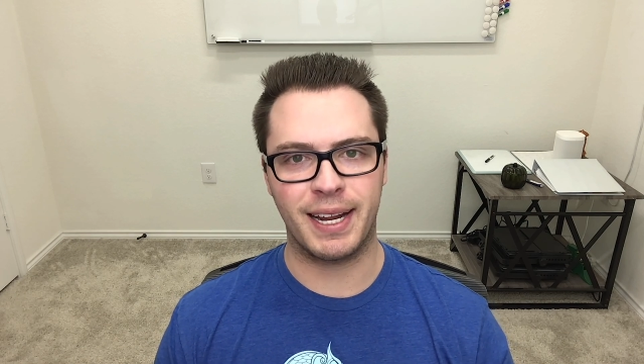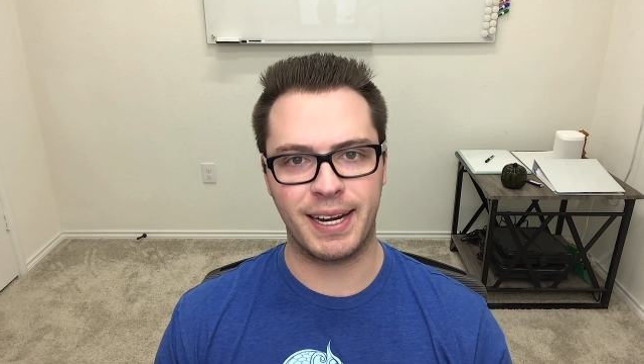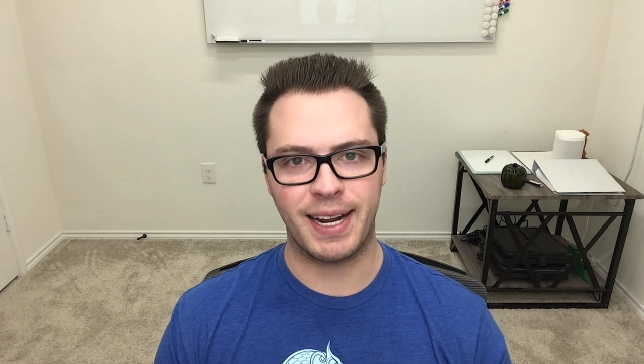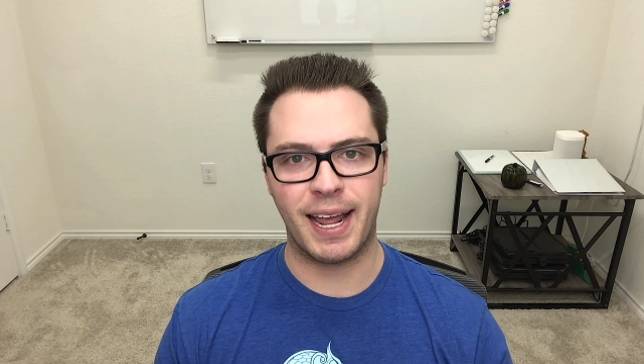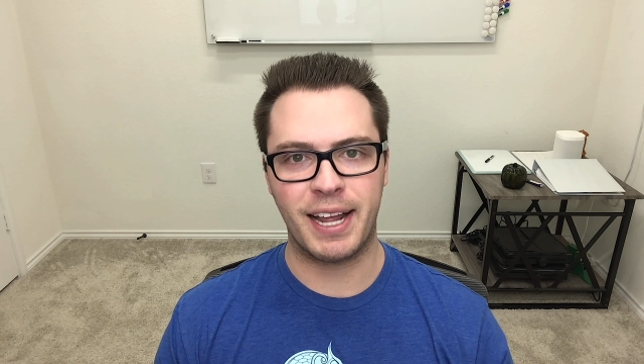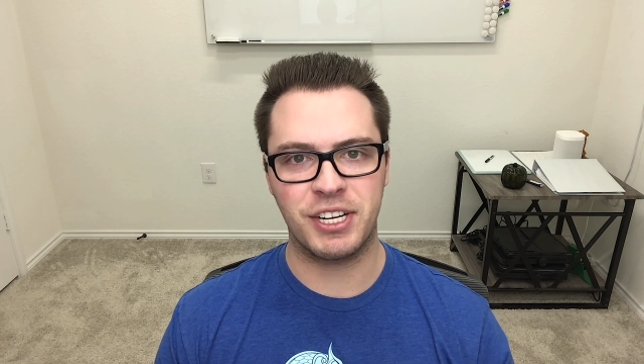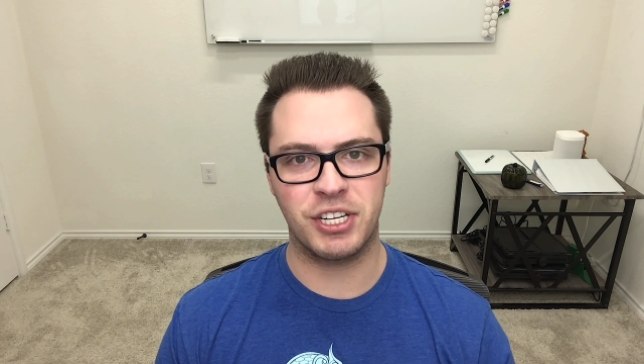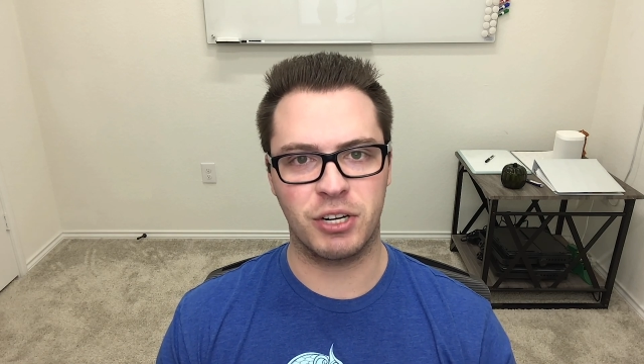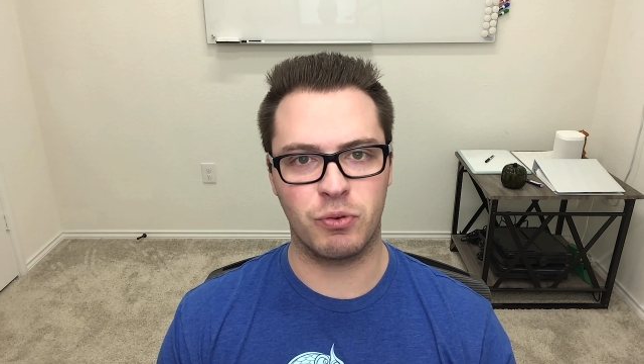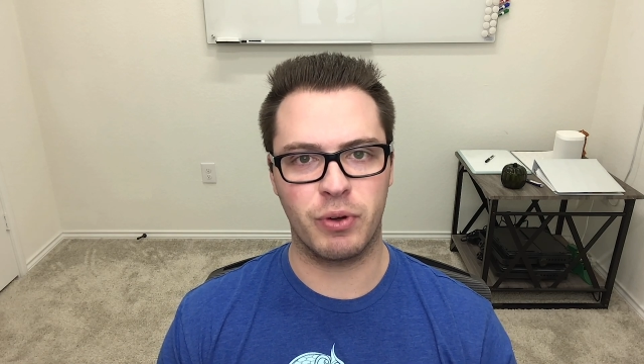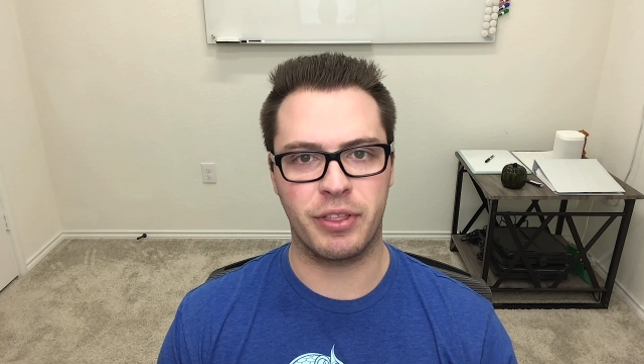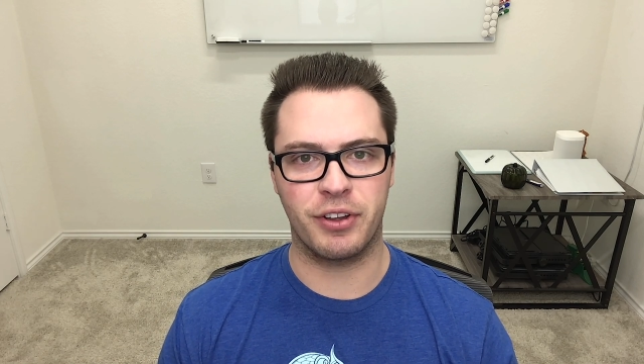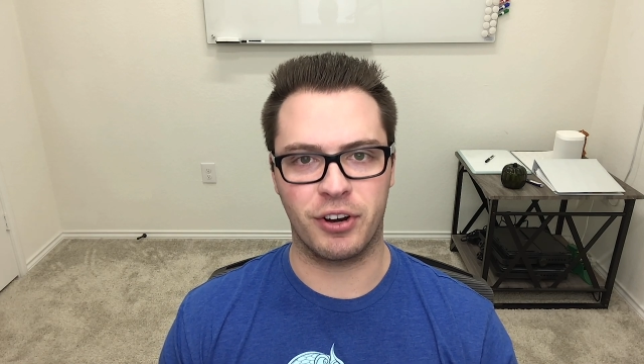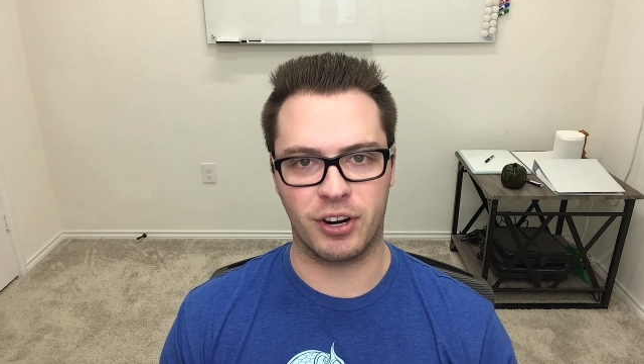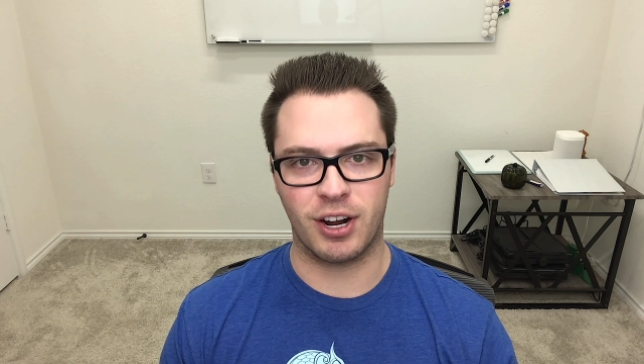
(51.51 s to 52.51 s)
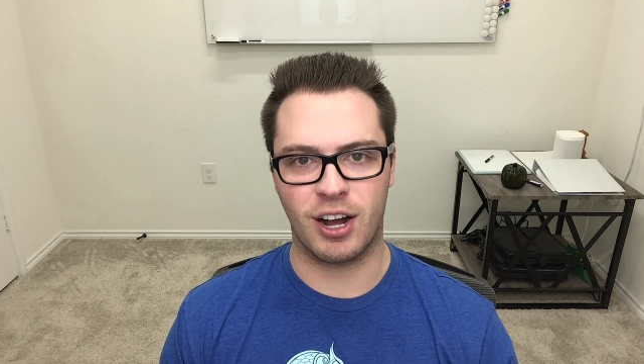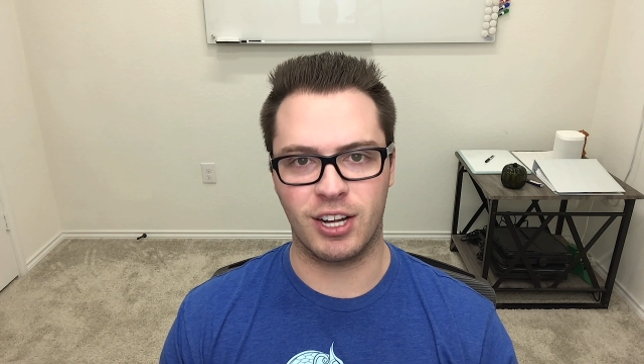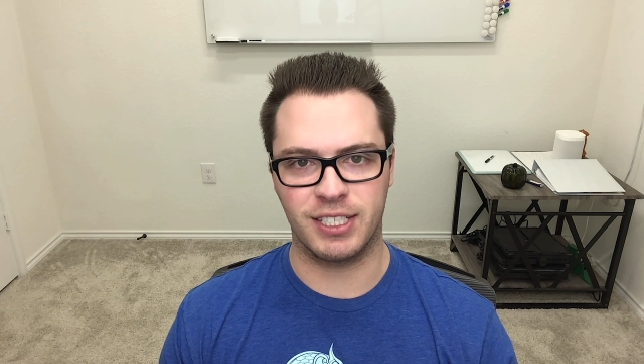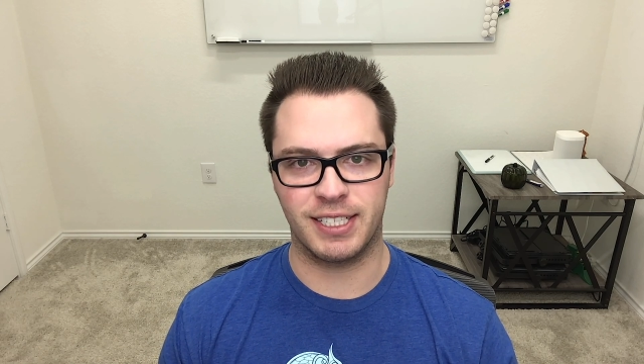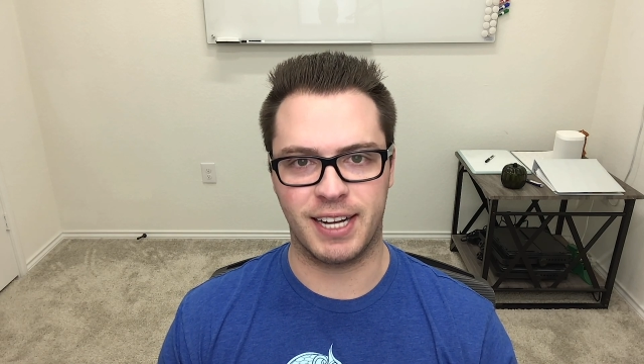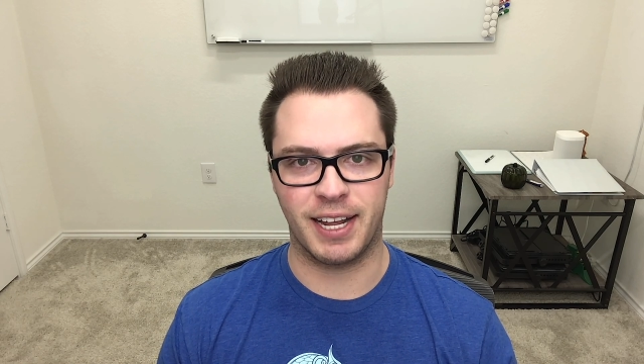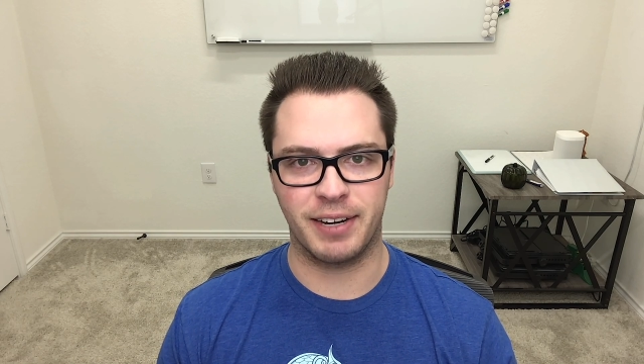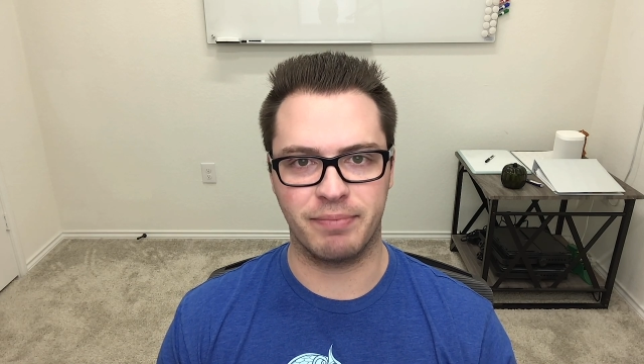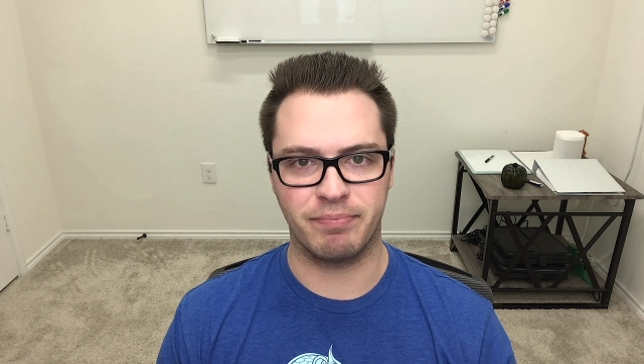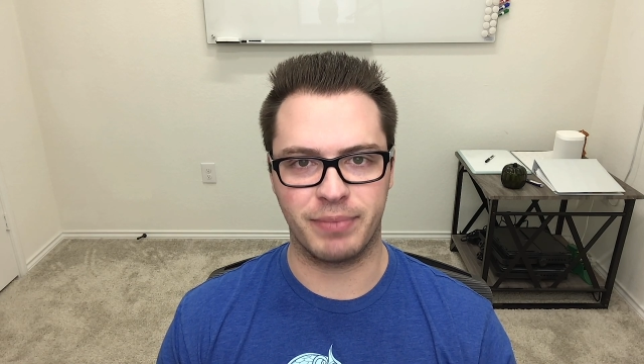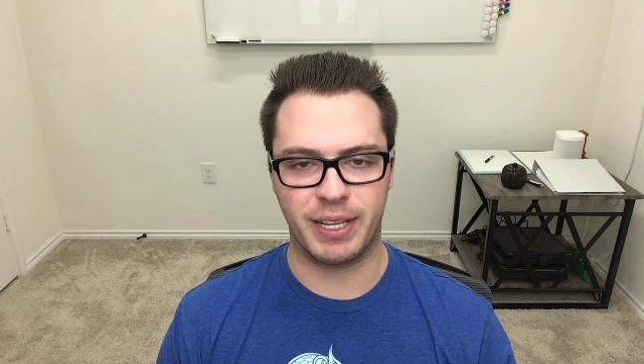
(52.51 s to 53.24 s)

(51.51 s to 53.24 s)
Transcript: engaging with your content.